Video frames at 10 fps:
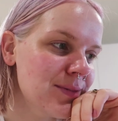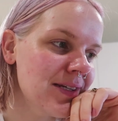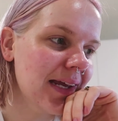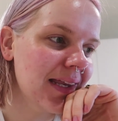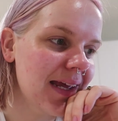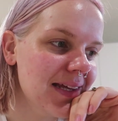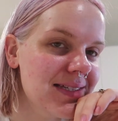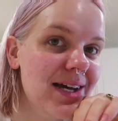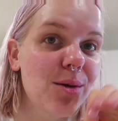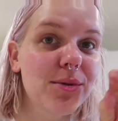some
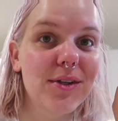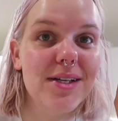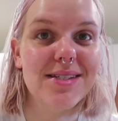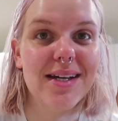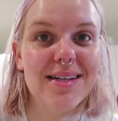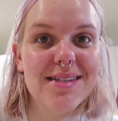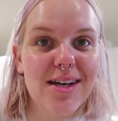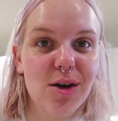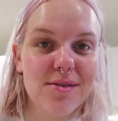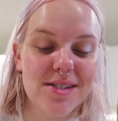techniques to help Luna start
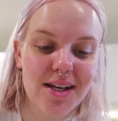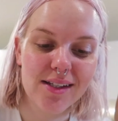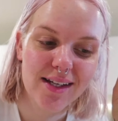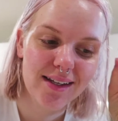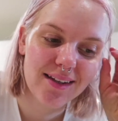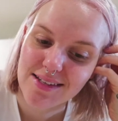self-settling.